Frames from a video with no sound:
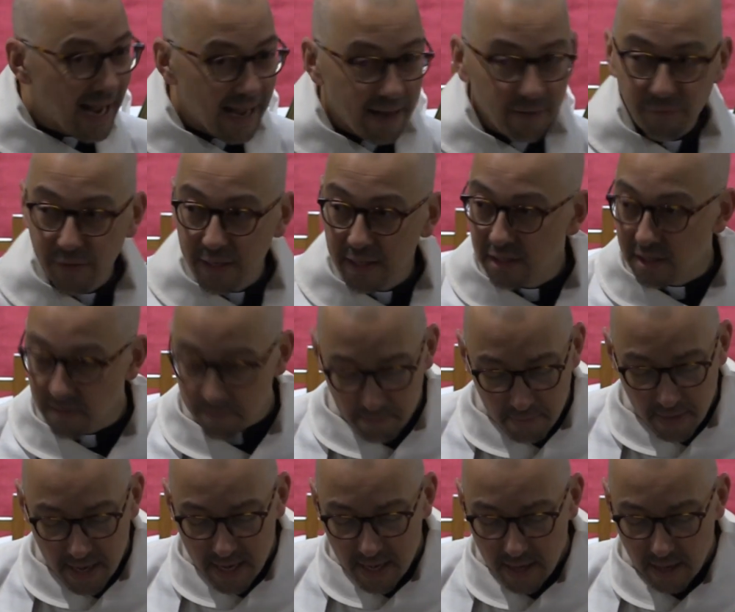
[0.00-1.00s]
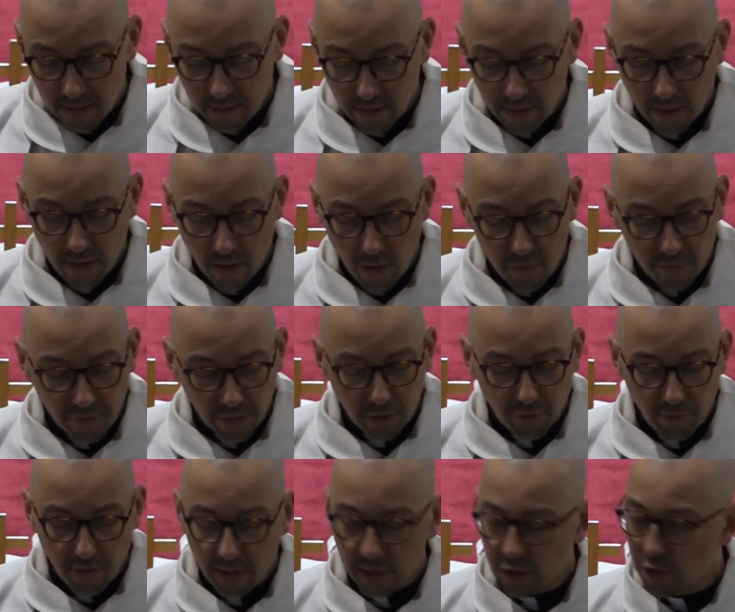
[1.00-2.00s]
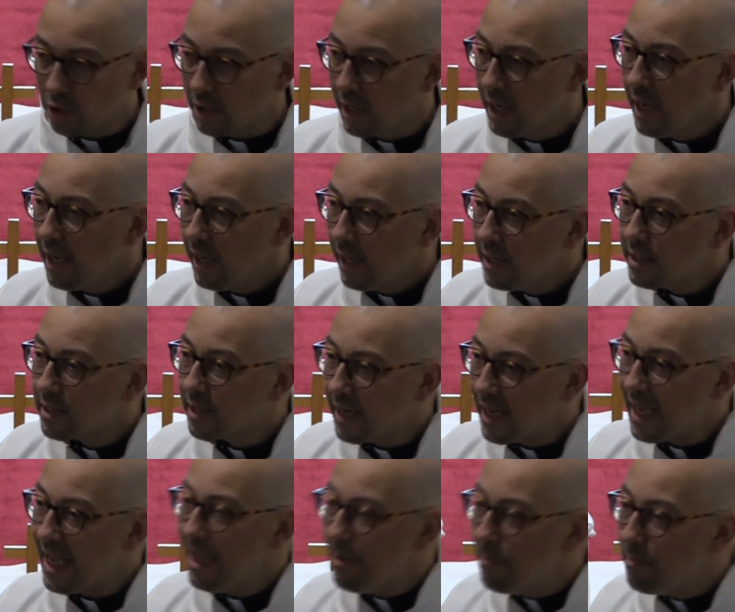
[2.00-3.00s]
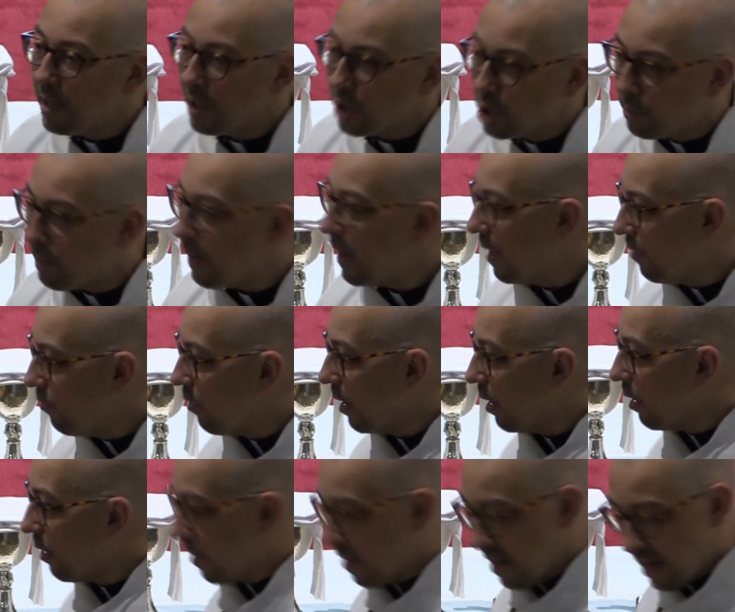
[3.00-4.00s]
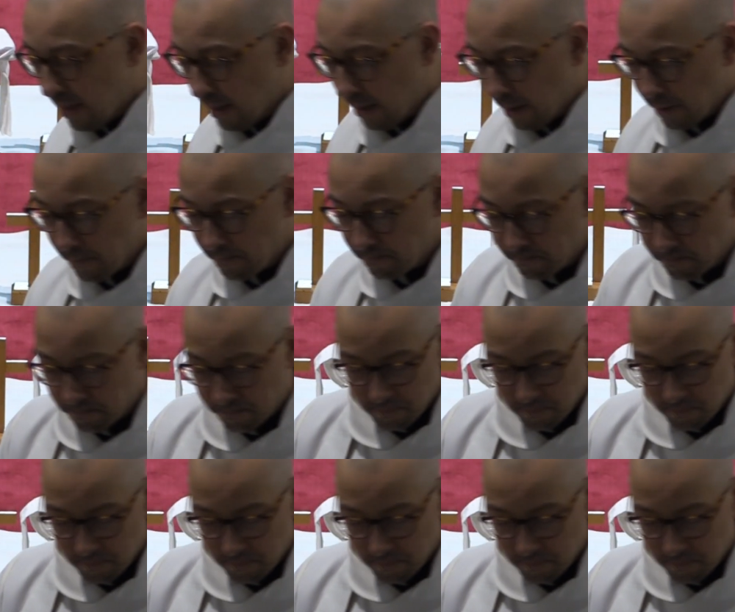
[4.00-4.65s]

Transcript: having dominion over creation is an image-bearing thing.